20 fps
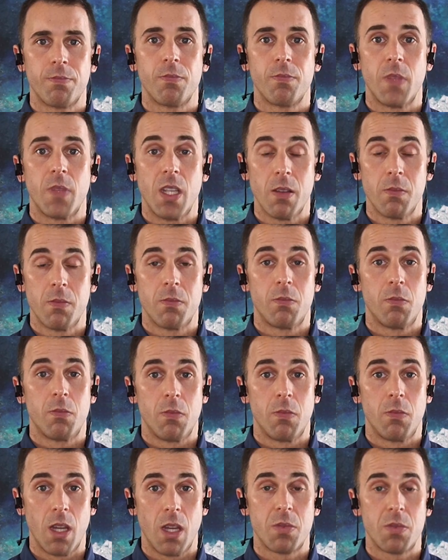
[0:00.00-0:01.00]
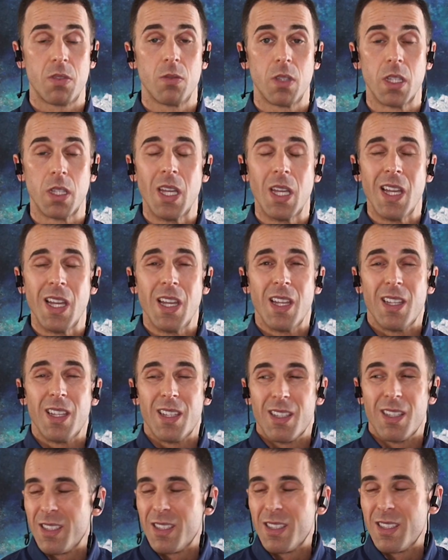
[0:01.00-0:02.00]
Yeah, absolutely.
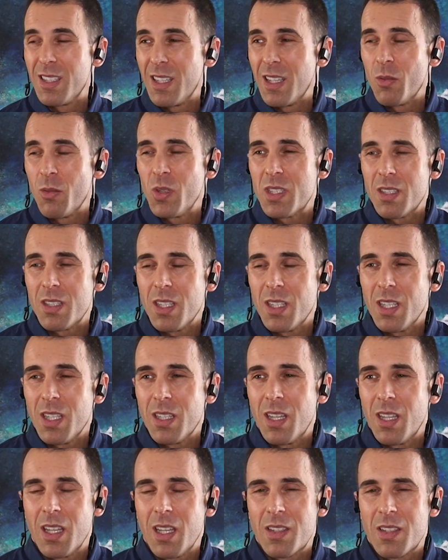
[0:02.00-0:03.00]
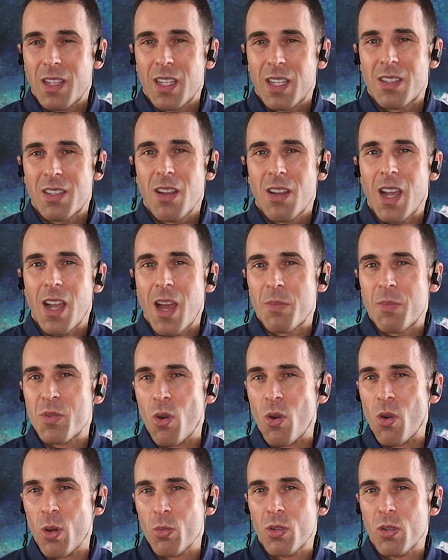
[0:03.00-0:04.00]
It's not
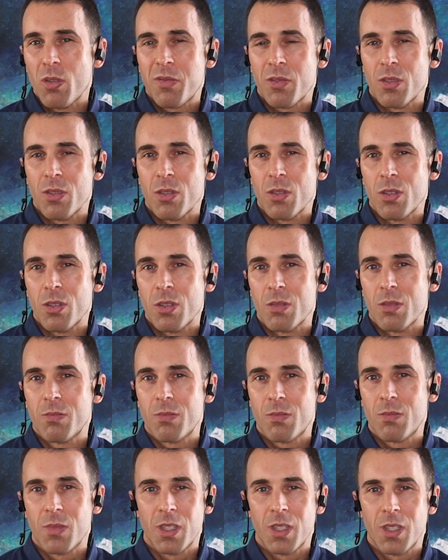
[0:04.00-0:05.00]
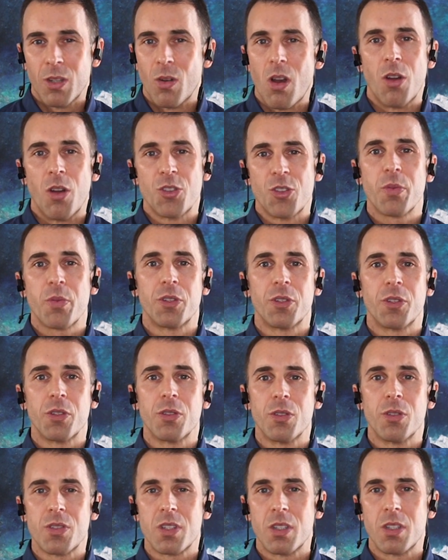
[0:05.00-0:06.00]
abnormal for,
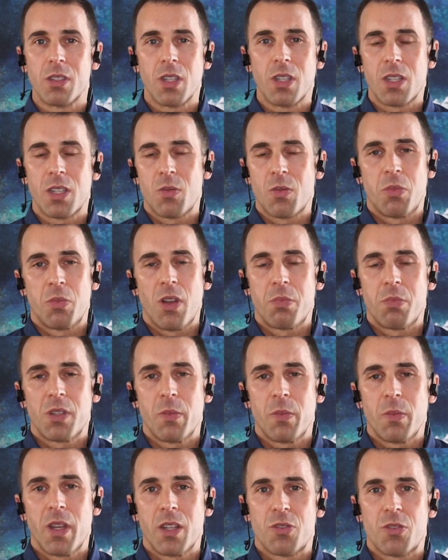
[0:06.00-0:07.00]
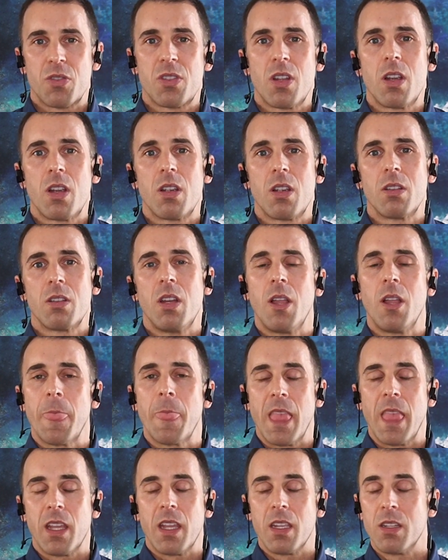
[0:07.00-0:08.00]
entrepreneurs, and that's what property managers are.
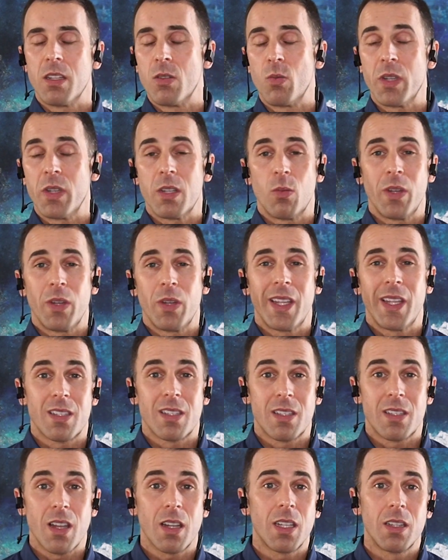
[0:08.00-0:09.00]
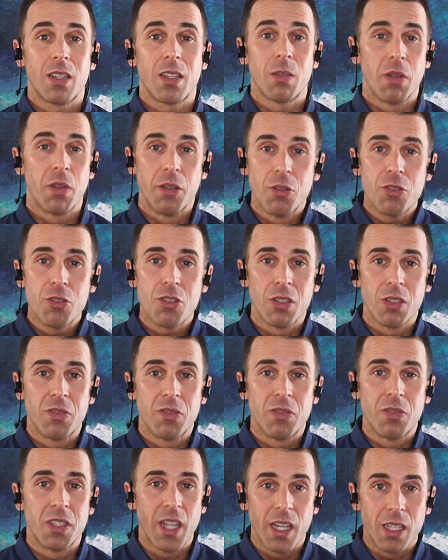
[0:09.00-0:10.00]
We get stuck in the minutia of the
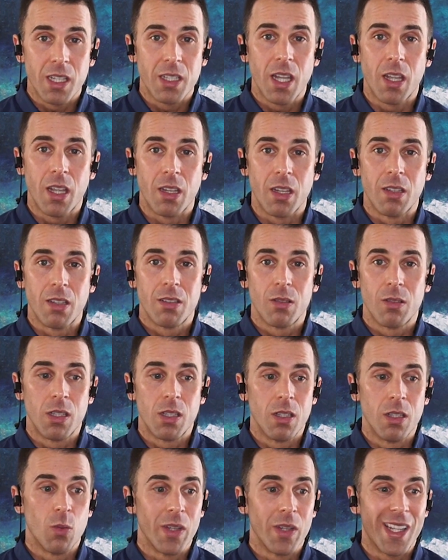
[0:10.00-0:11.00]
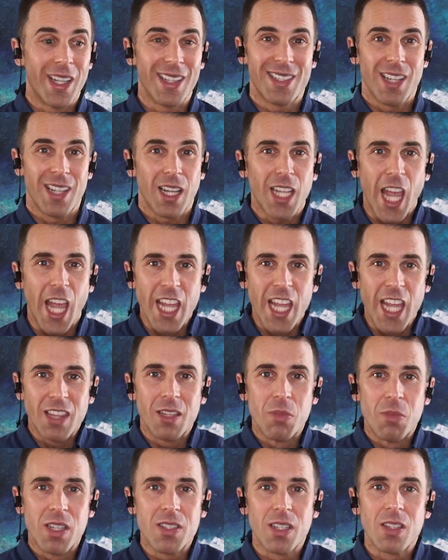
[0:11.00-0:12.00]
day to day. We get stuck in the
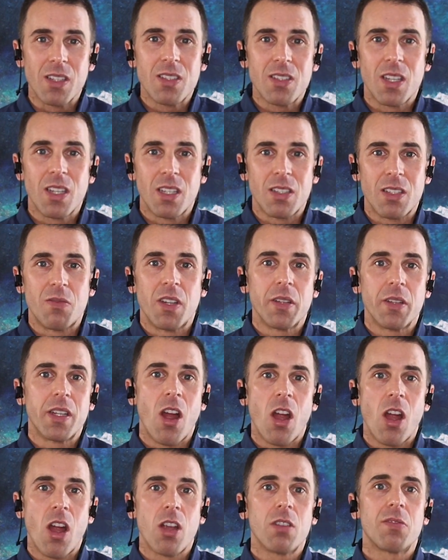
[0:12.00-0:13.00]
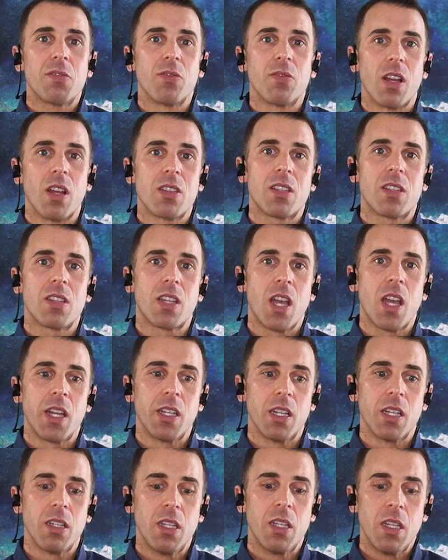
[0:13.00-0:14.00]
business, and it's very hard for us to kind
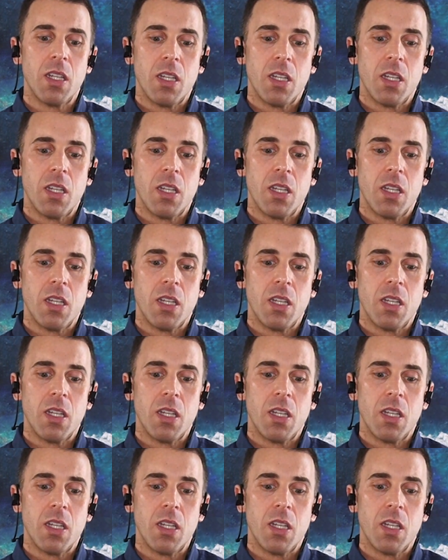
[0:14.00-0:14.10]
of